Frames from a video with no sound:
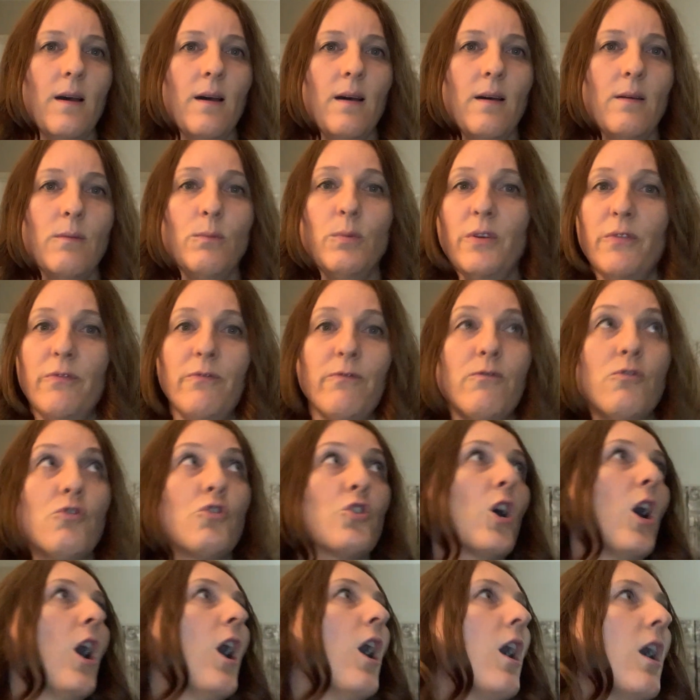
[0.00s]
with
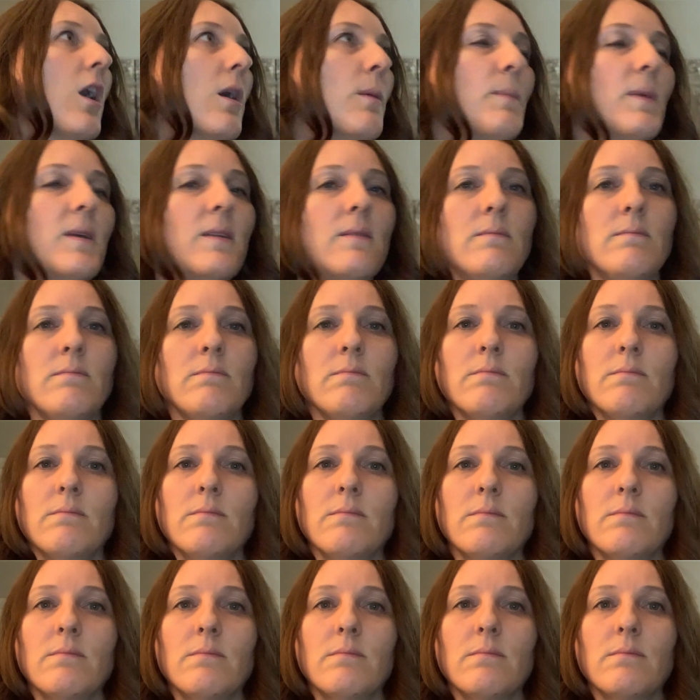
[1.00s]
charm and
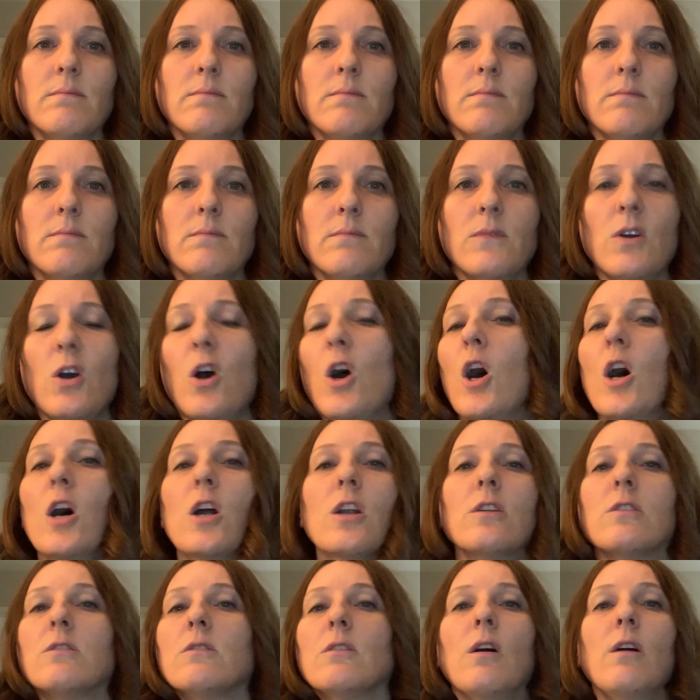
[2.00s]

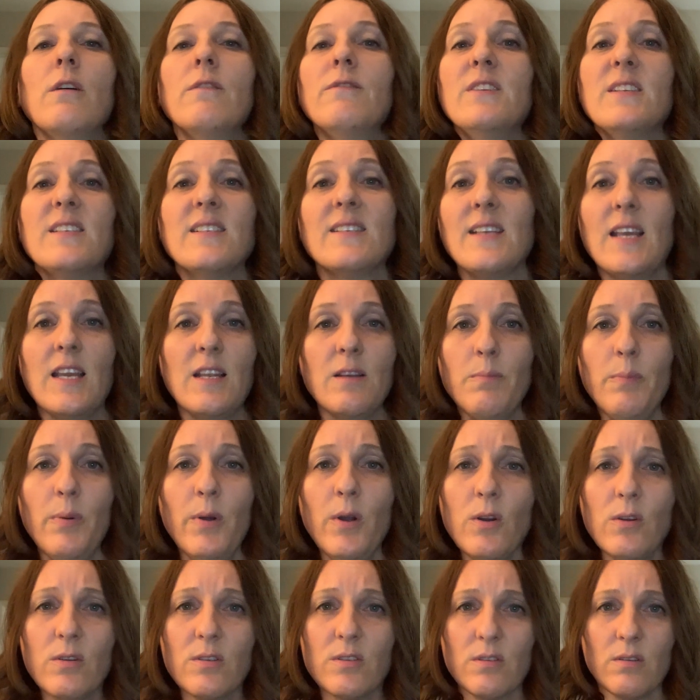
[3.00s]
heart of a saint
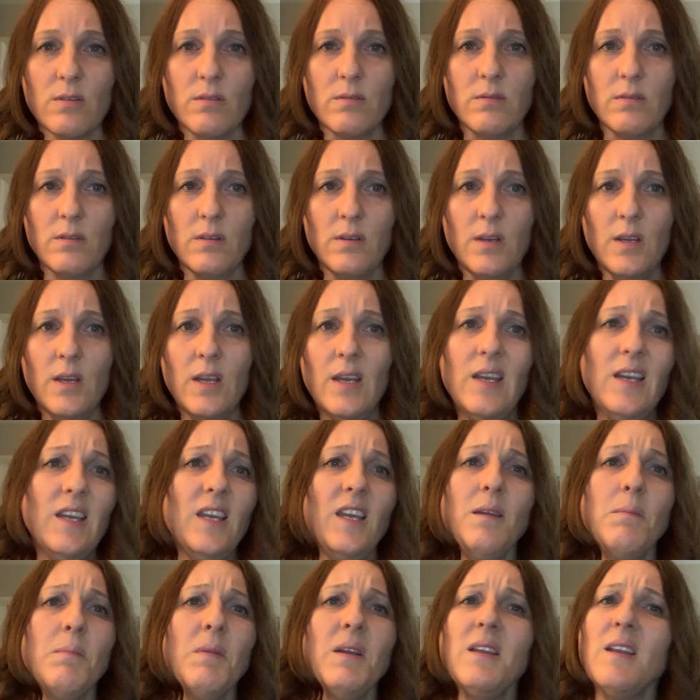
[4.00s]
person.
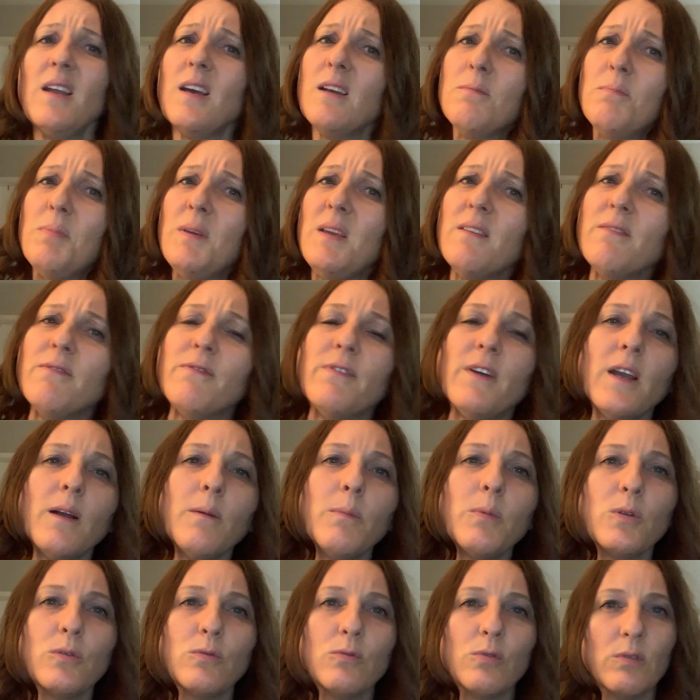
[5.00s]
He may not be
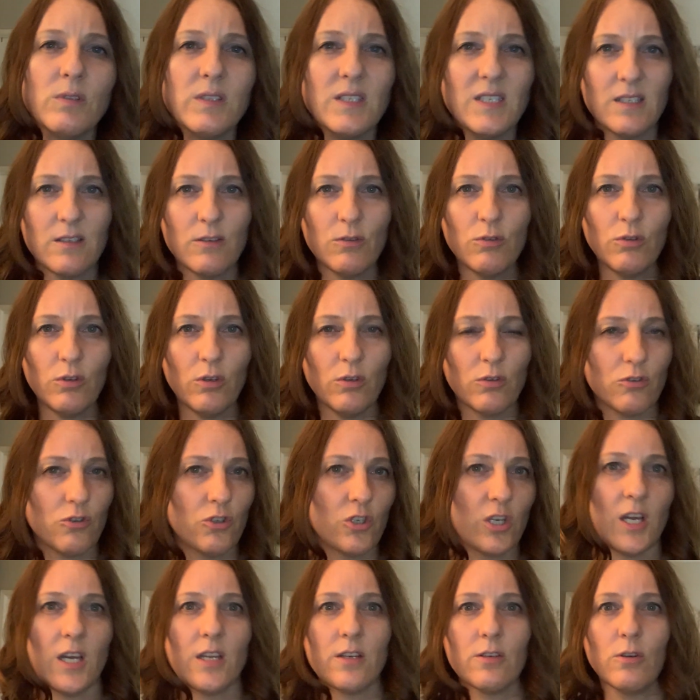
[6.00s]
available to listen to your
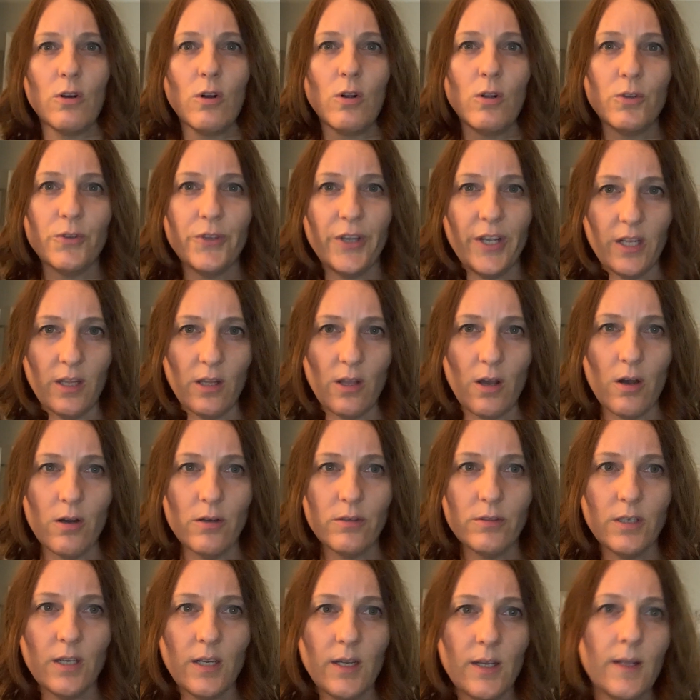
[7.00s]
chatter all day
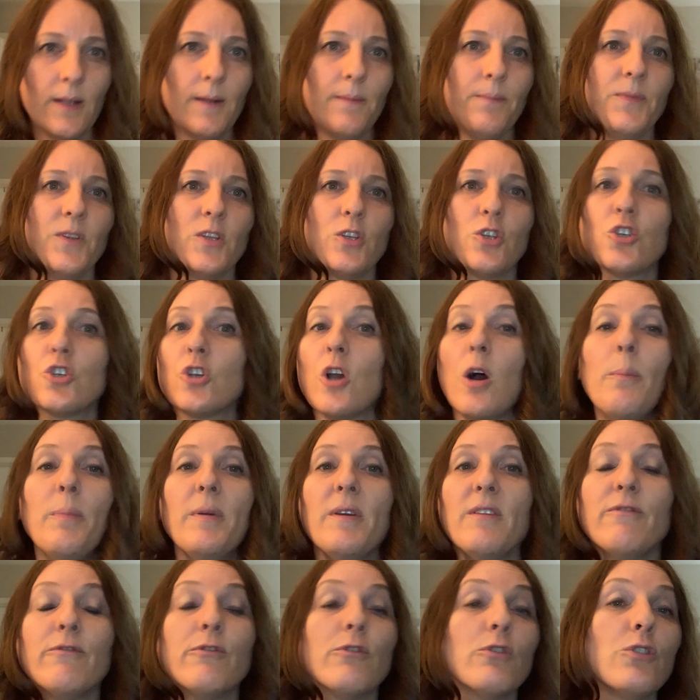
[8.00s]
long,
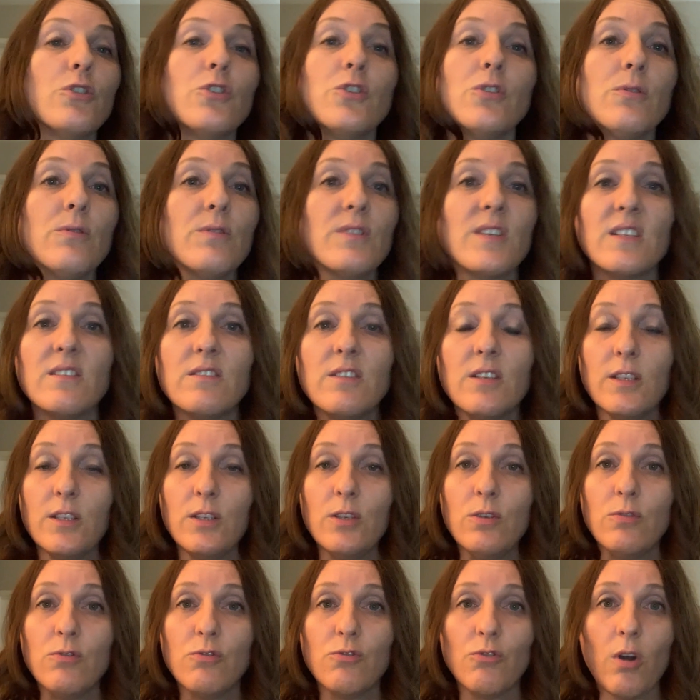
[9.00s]
shopping for shoes until
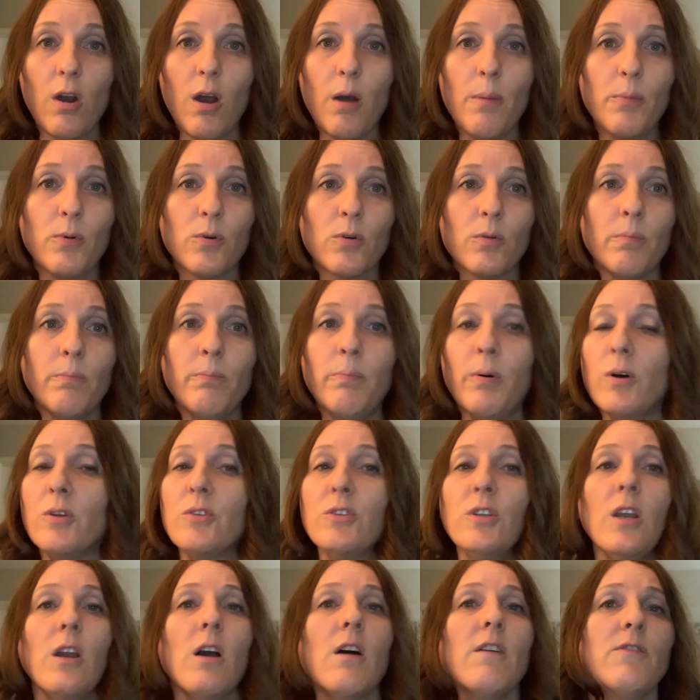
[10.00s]
you drop, or
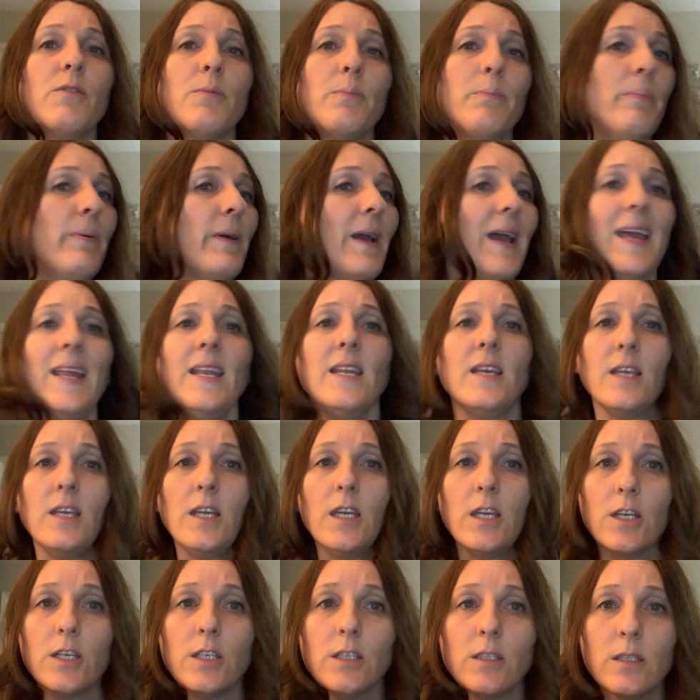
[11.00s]
bonding over
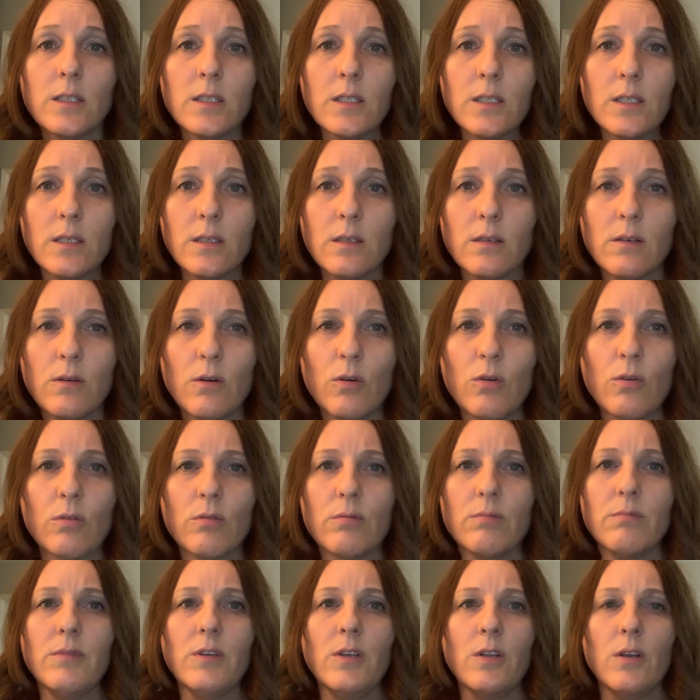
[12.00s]
pedicure,
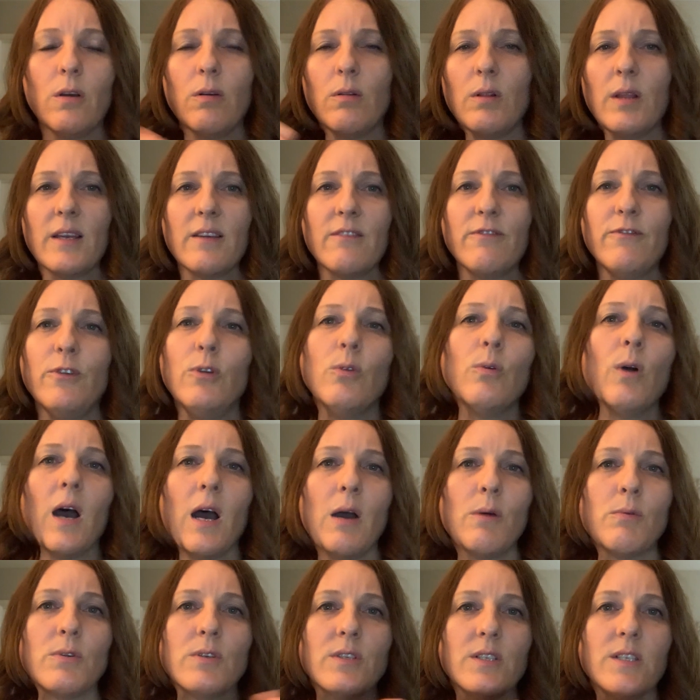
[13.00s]
or like few
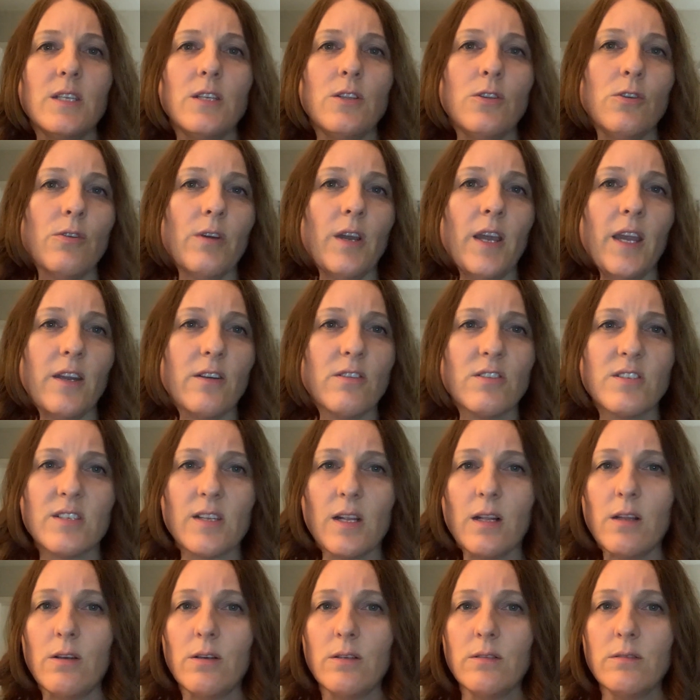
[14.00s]
hours in your hair
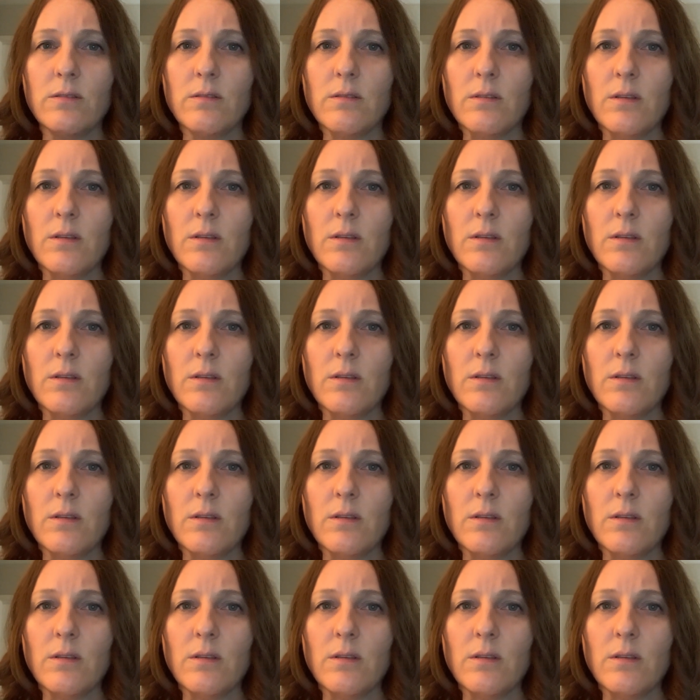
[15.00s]
salon.